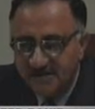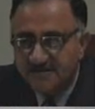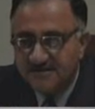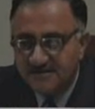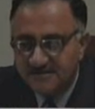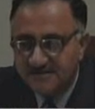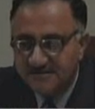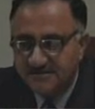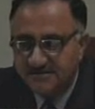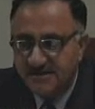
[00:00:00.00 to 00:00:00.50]

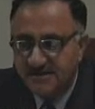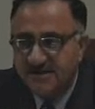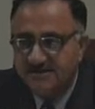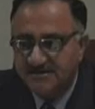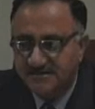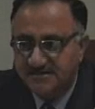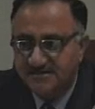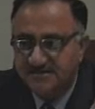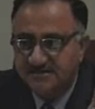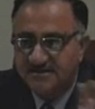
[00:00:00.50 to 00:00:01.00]

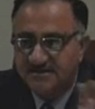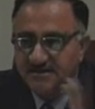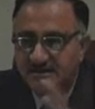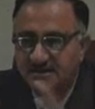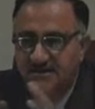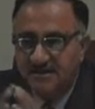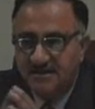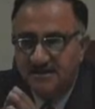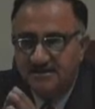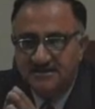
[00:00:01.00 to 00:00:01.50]
Yes.
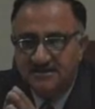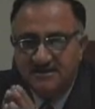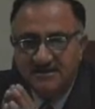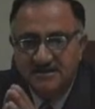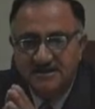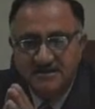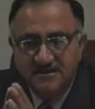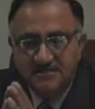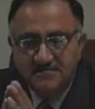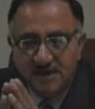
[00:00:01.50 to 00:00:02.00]
And
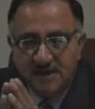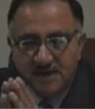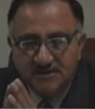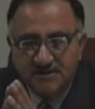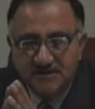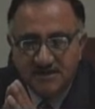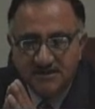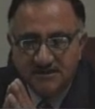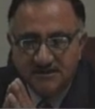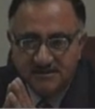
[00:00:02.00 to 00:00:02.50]
the
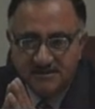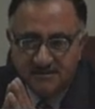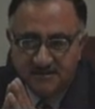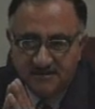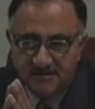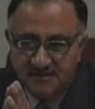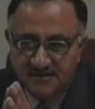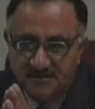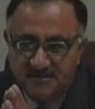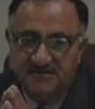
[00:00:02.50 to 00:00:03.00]
budget
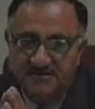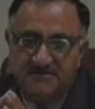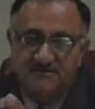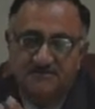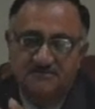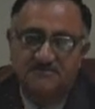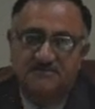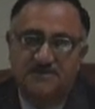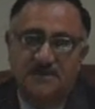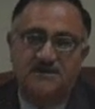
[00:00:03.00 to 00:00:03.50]

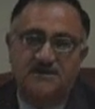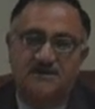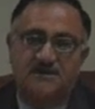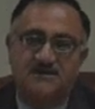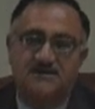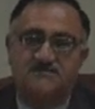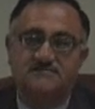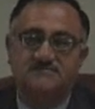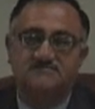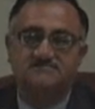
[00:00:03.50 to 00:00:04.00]

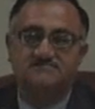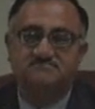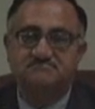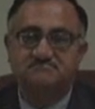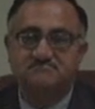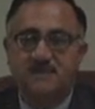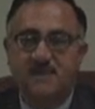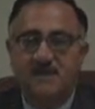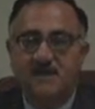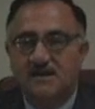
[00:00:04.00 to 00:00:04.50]
mainly
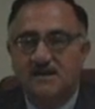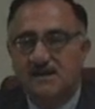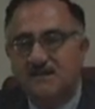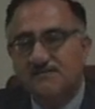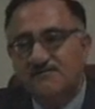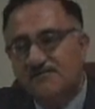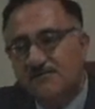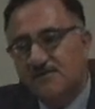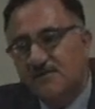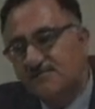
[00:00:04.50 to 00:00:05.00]

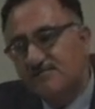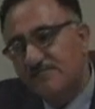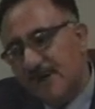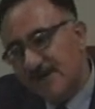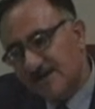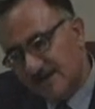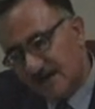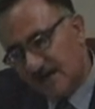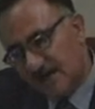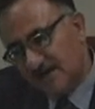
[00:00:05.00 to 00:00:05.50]
come from
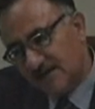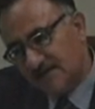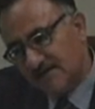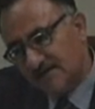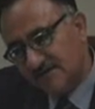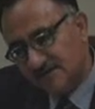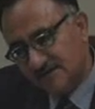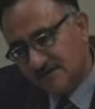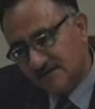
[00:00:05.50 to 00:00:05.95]
Baghdad.